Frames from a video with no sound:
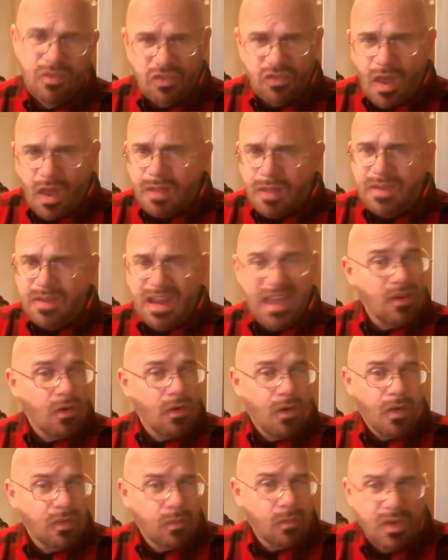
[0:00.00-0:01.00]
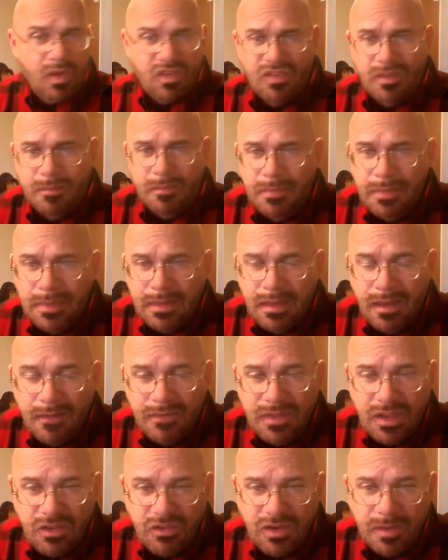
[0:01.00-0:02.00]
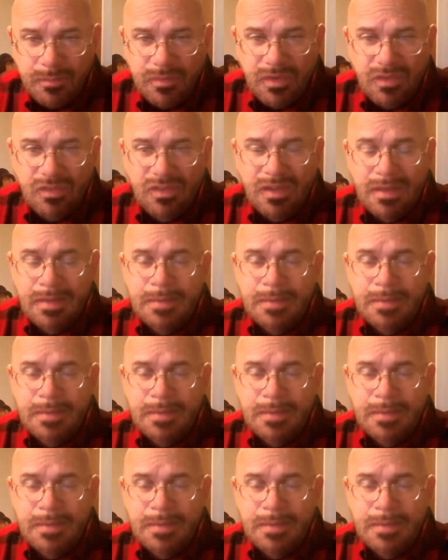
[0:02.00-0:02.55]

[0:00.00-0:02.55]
Solomon had all the wisdom of the Egyptians.